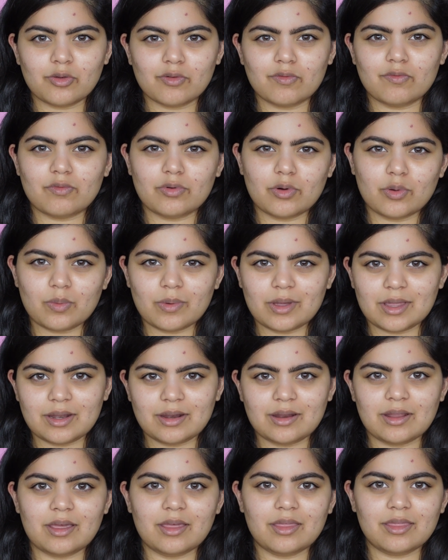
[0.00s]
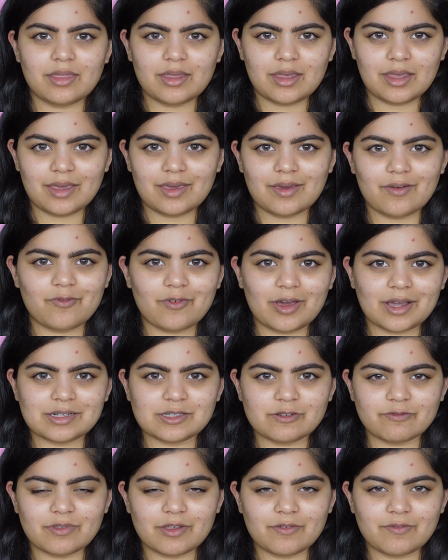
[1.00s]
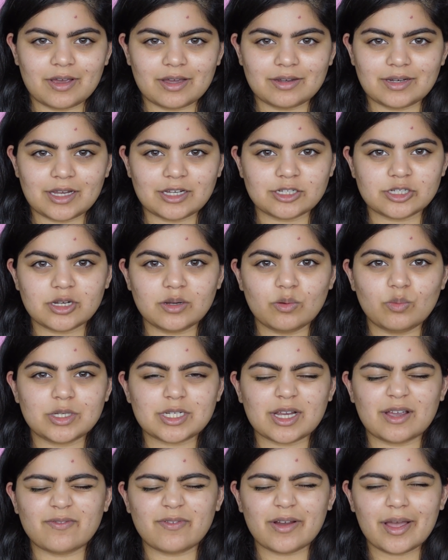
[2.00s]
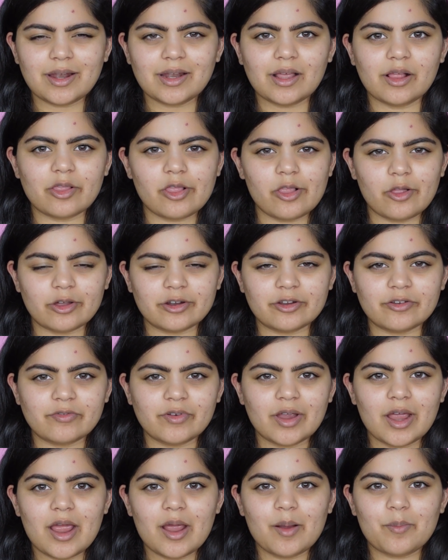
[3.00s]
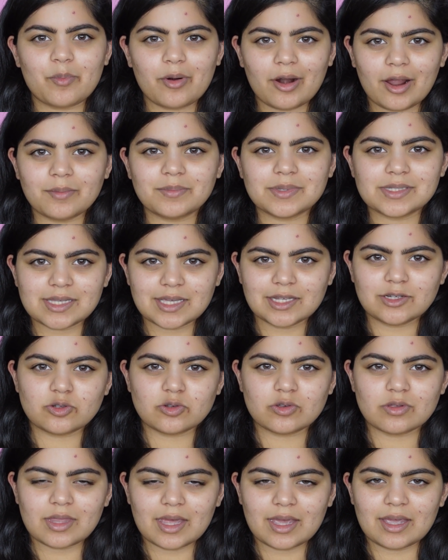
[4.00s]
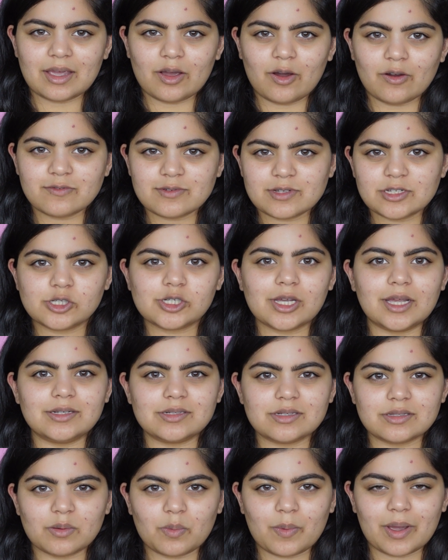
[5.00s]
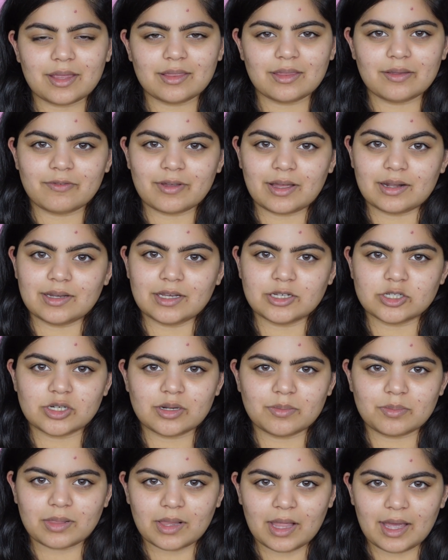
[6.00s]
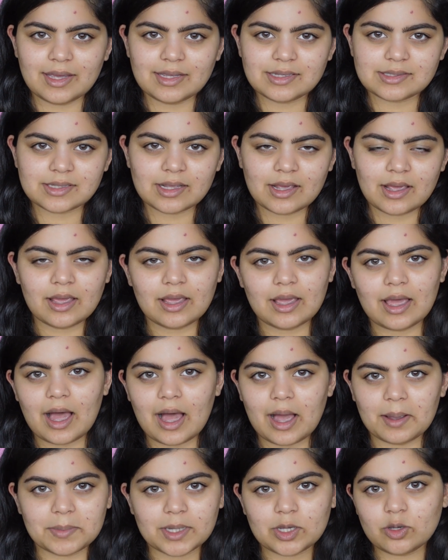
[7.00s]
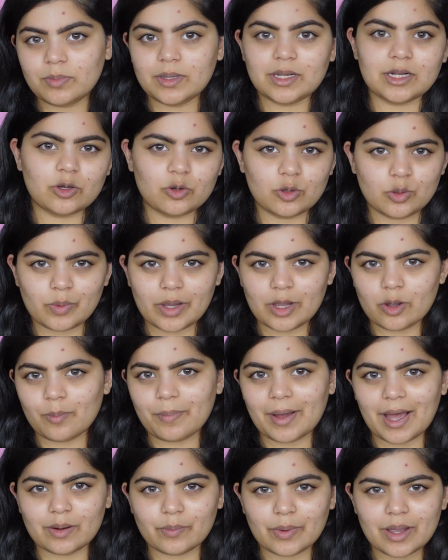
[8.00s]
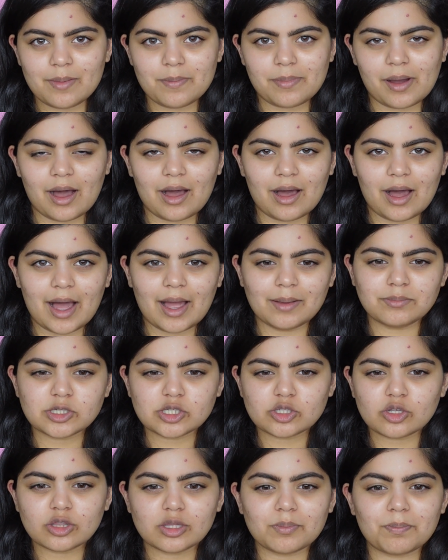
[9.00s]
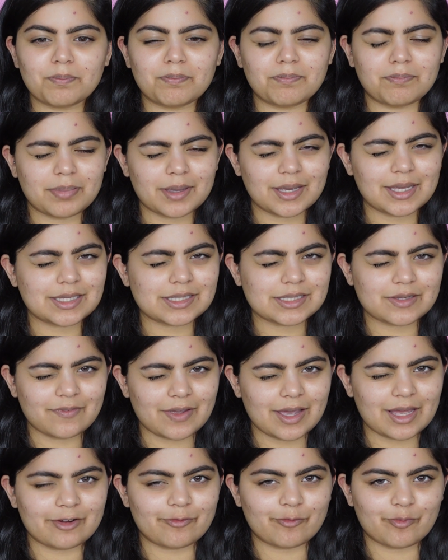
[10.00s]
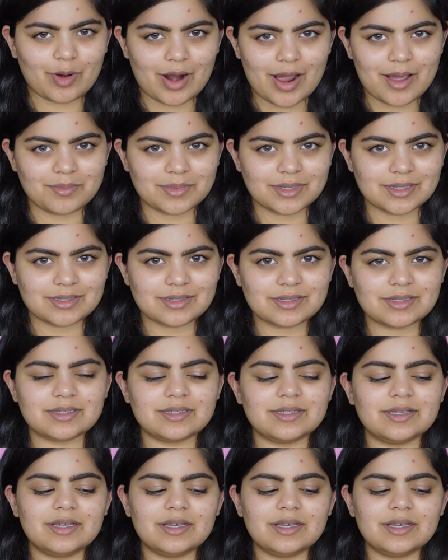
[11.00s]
ruin the effect of the foundation, which I find a lot of primers can do. They often change the way the foundation applies. It could be in a good way or bad way, but I'm just not the biggest fan of primers.